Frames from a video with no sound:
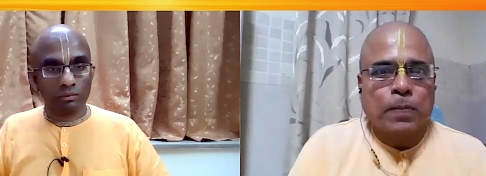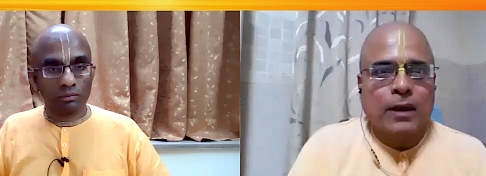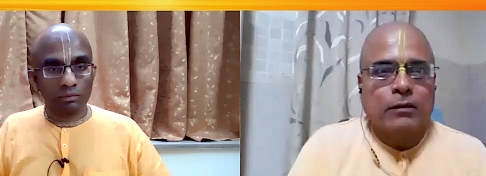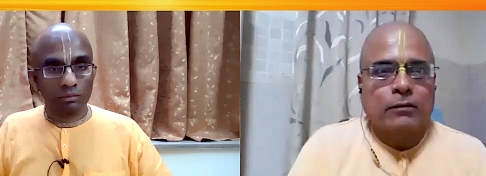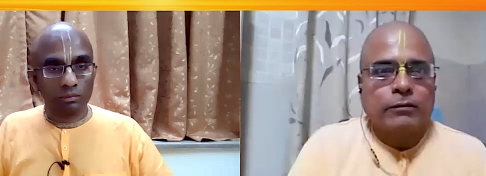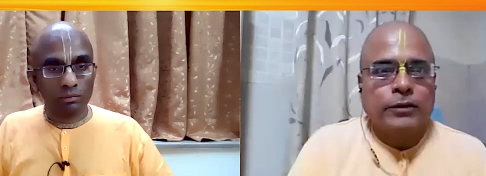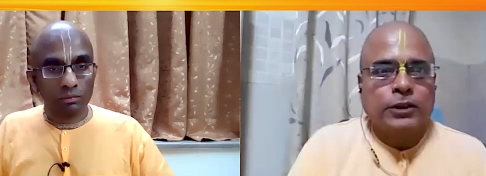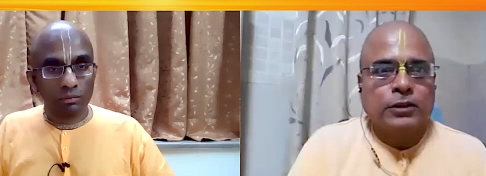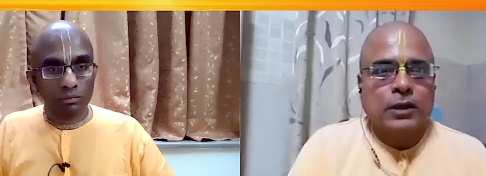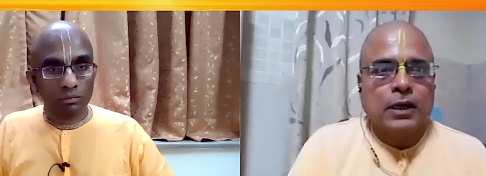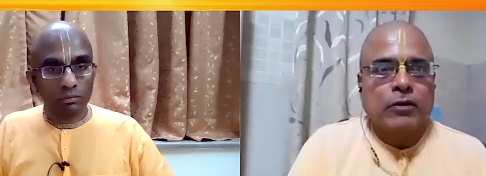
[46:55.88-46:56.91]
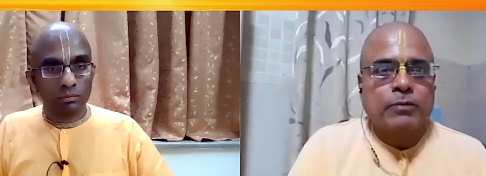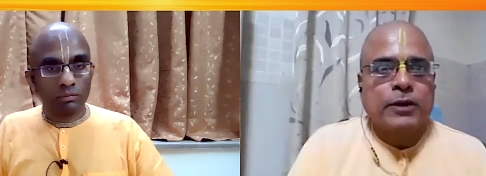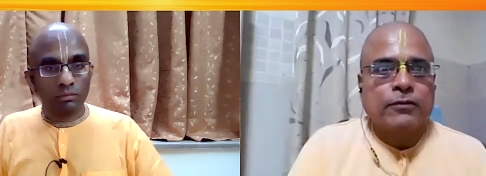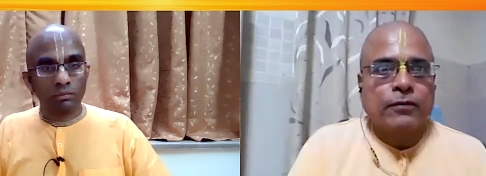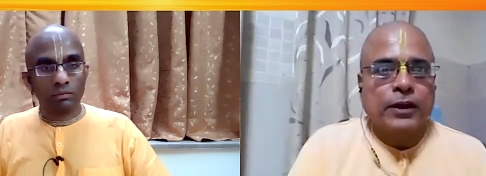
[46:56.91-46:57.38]
Speaker 1: which the government
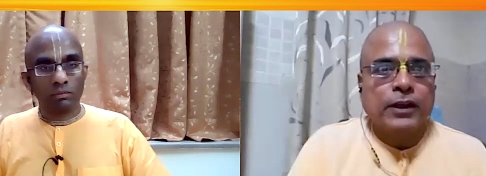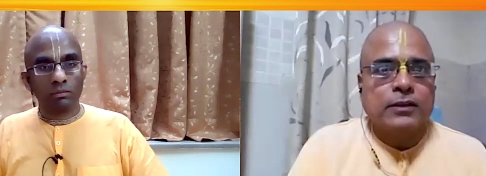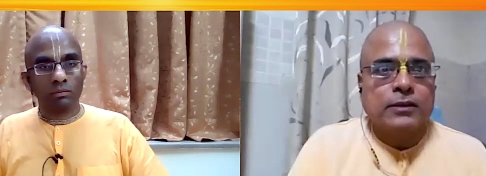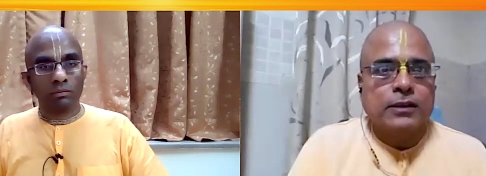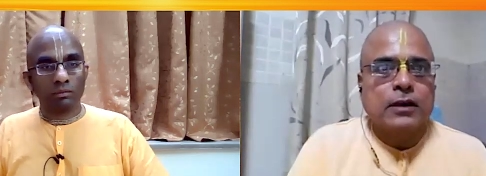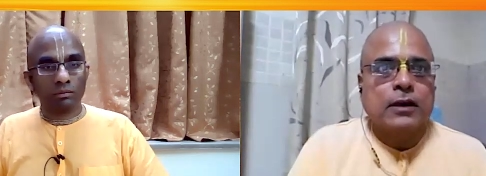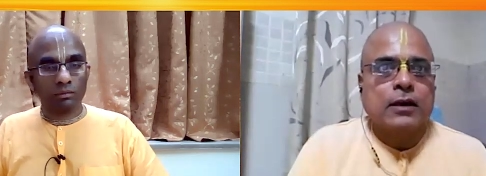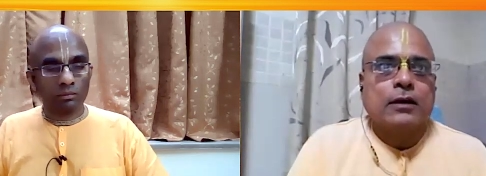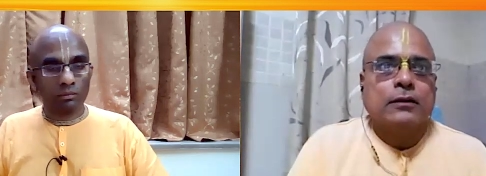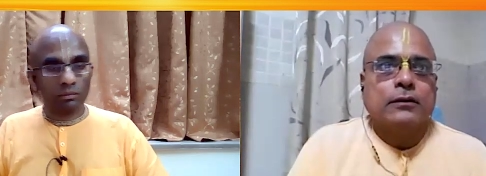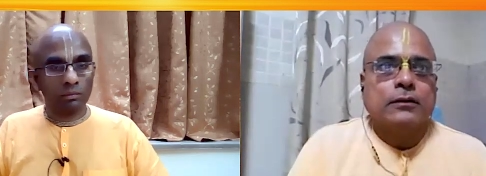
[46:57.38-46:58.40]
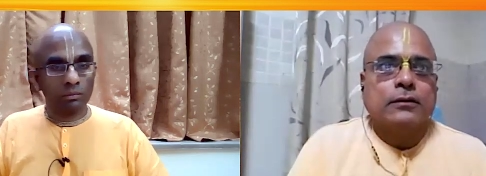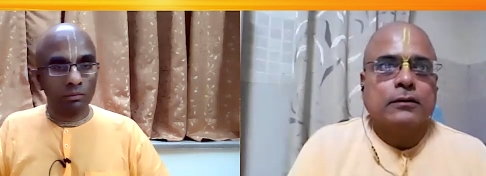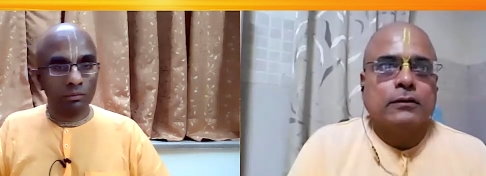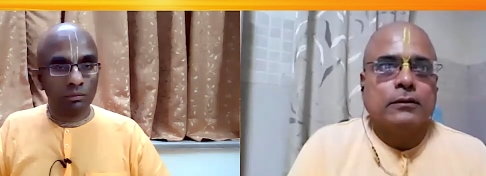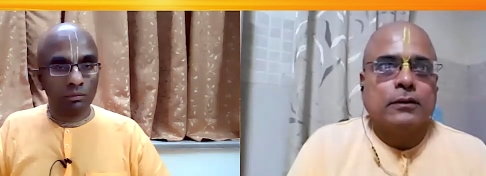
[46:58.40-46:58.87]
feels is
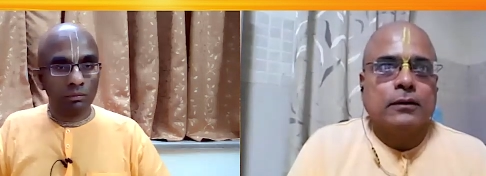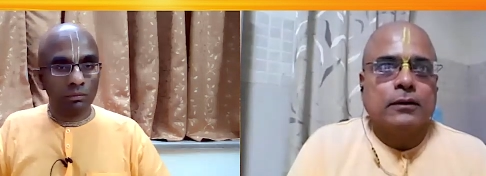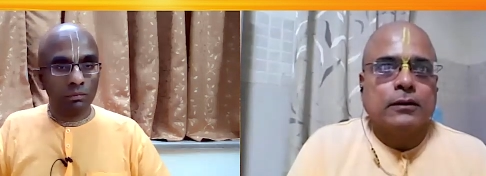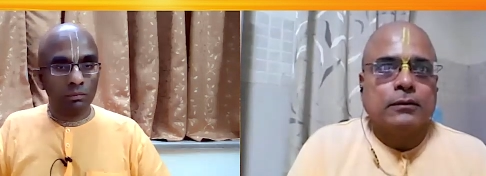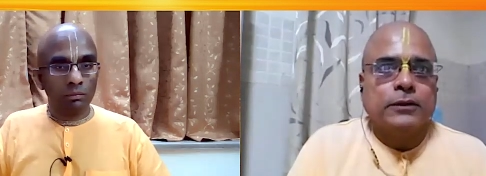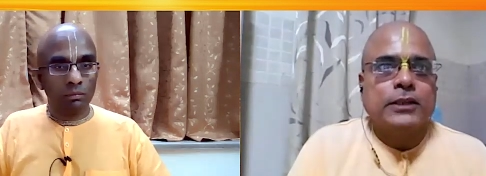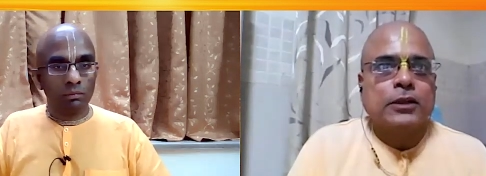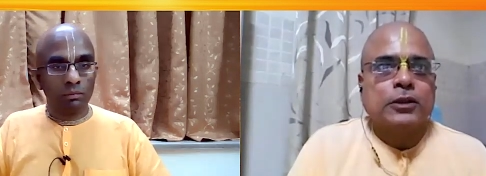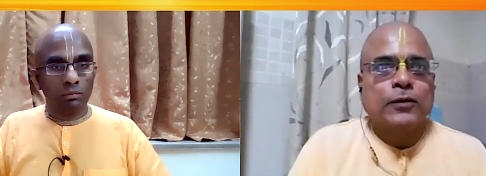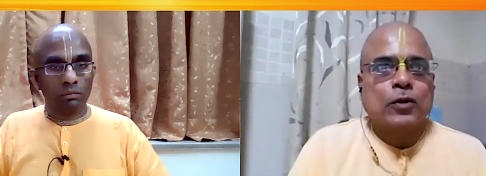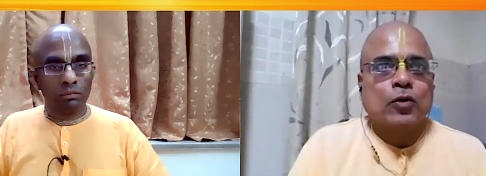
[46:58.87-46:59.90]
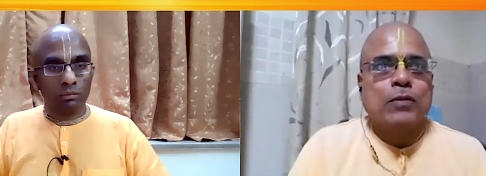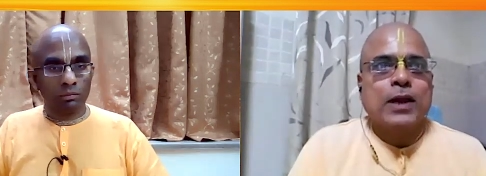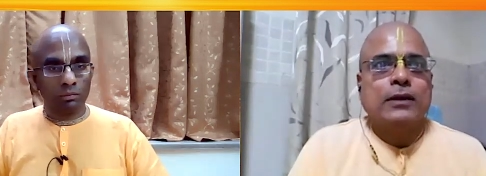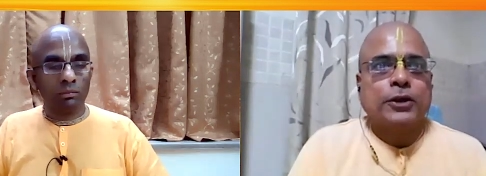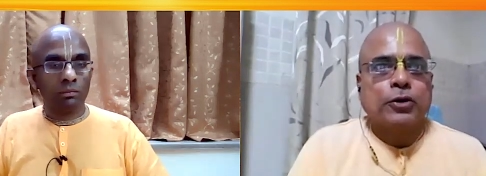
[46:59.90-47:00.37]
uh, dangerous for
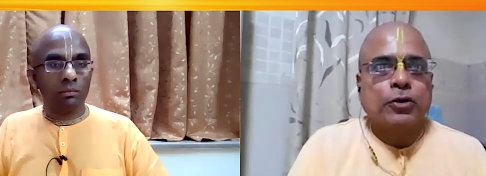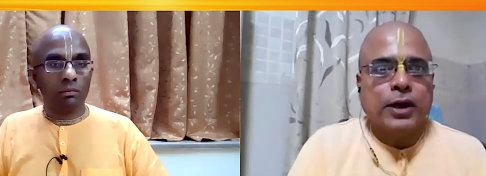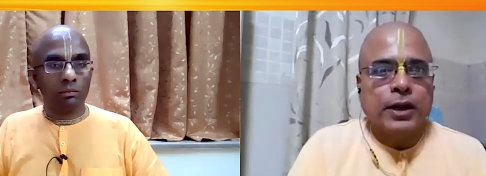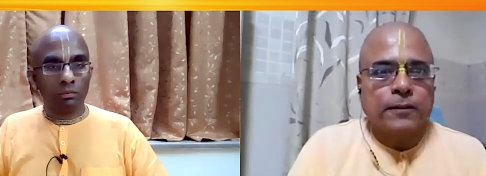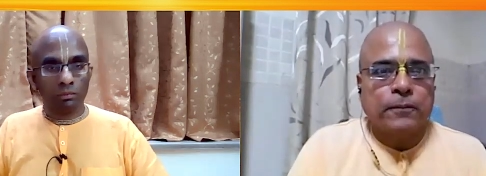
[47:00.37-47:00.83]
homeland security,